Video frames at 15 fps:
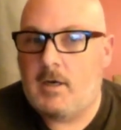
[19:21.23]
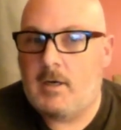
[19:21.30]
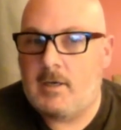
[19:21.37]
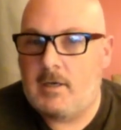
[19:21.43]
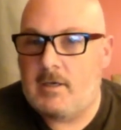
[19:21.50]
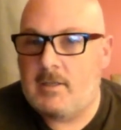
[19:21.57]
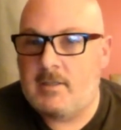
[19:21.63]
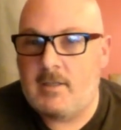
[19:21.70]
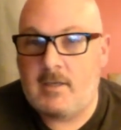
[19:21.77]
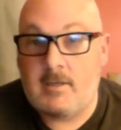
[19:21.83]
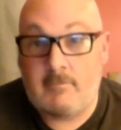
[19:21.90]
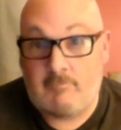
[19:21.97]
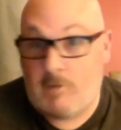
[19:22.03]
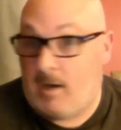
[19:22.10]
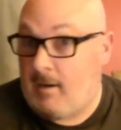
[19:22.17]
And then
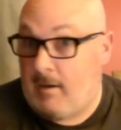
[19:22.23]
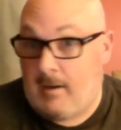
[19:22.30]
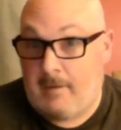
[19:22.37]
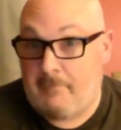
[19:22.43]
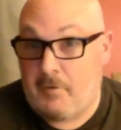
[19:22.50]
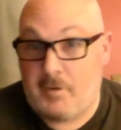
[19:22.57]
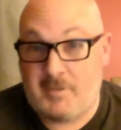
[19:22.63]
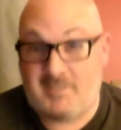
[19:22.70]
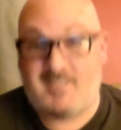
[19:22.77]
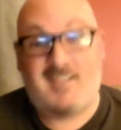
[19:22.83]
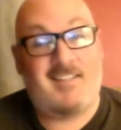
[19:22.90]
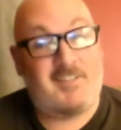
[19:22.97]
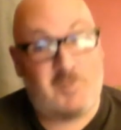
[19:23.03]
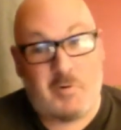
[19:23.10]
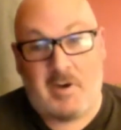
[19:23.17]
I've already said it
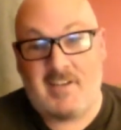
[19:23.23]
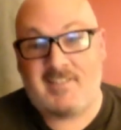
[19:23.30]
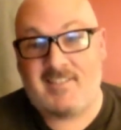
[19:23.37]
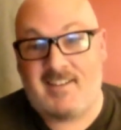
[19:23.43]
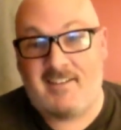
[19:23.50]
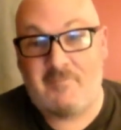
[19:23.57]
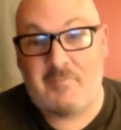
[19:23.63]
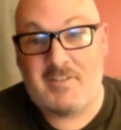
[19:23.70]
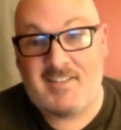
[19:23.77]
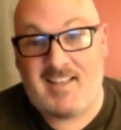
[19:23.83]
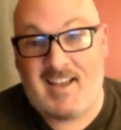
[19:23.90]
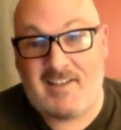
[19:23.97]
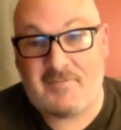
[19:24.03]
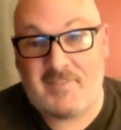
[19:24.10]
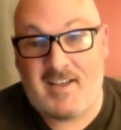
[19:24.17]
twice and I've been
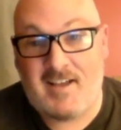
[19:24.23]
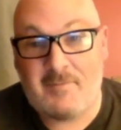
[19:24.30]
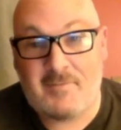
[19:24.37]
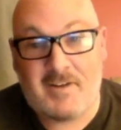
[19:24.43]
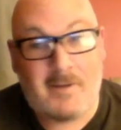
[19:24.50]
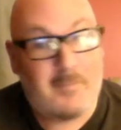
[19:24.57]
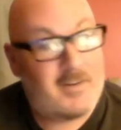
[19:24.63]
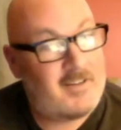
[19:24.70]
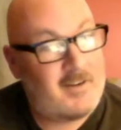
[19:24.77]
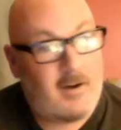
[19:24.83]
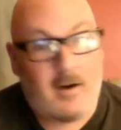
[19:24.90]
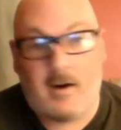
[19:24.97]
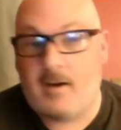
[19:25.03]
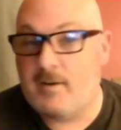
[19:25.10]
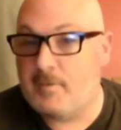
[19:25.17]
laughed at, but I'm going to
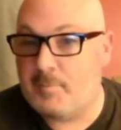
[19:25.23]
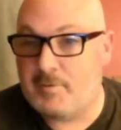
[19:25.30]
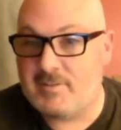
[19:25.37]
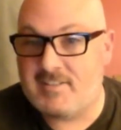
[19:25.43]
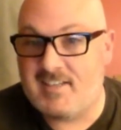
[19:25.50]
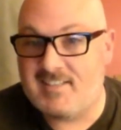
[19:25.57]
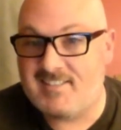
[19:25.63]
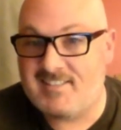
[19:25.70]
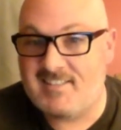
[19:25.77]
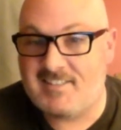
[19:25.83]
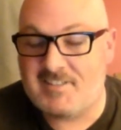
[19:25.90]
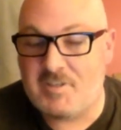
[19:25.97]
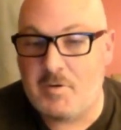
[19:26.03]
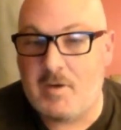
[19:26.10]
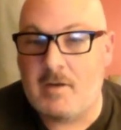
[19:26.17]
100% stick
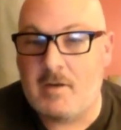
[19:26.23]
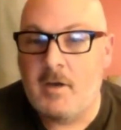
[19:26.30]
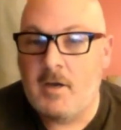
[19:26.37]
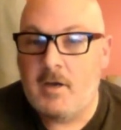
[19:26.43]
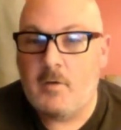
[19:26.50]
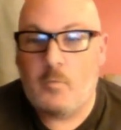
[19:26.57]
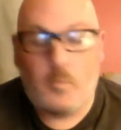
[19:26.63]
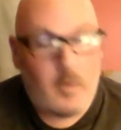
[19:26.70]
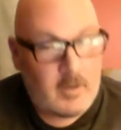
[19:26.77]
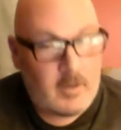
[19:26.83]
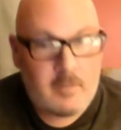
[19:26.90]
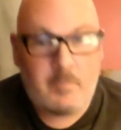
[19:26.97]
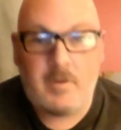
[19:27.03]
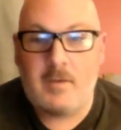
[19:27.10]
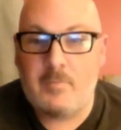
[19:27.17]
to it. One of the
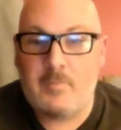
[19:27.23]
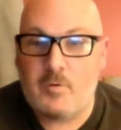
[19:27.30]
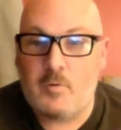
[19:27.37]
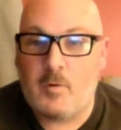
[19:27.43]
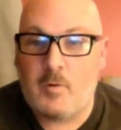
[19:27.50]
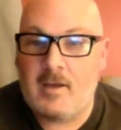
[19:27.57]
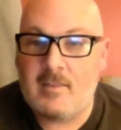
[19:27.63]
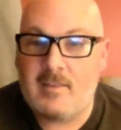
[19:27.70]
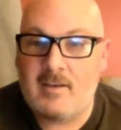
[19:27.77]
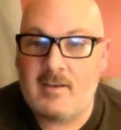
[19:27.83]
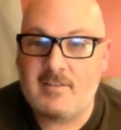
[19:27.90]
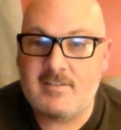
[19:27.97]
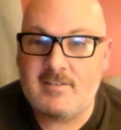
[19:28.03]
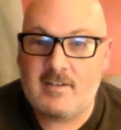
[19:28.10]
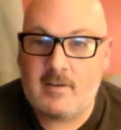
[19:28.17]
people who I think is
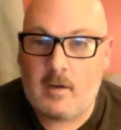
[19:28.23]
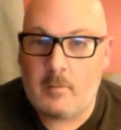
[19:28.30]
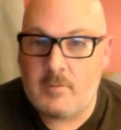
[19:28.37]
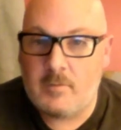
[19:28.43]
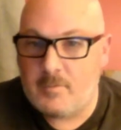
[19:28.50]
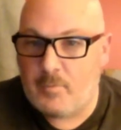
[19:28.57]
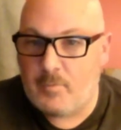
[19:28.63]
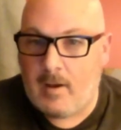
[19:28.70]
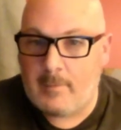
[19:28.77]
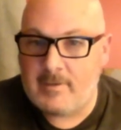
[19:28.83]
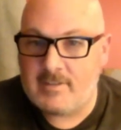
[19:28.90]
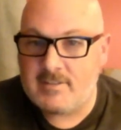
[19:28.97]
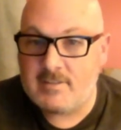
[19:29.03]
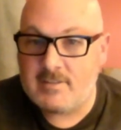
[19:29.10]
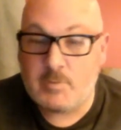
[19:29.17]
going to come into
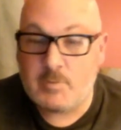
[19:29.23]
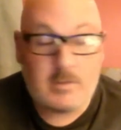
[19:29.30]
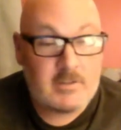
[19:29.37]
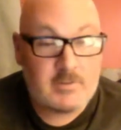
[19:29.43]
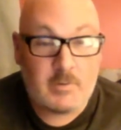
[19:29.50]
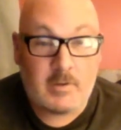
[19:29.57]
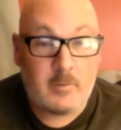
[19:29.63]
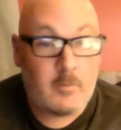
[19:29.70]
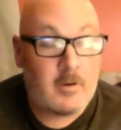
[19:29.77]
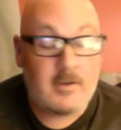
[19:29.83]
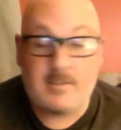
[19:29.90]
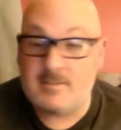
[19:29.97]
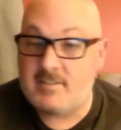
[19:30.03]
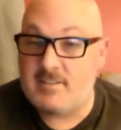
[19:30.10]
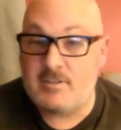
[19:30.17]
prominence in 2021
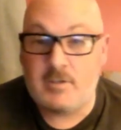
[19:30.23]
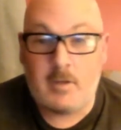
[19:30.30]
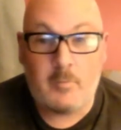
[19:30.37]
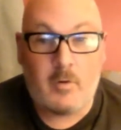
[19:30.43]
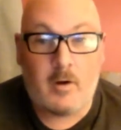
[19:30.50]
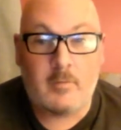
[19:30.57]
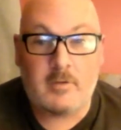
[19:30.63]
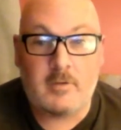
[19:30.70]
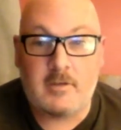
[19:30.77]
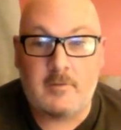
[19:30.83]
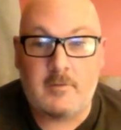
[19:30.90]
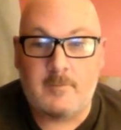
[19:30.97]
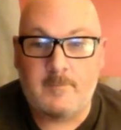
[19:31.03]
is DJ Barbecue.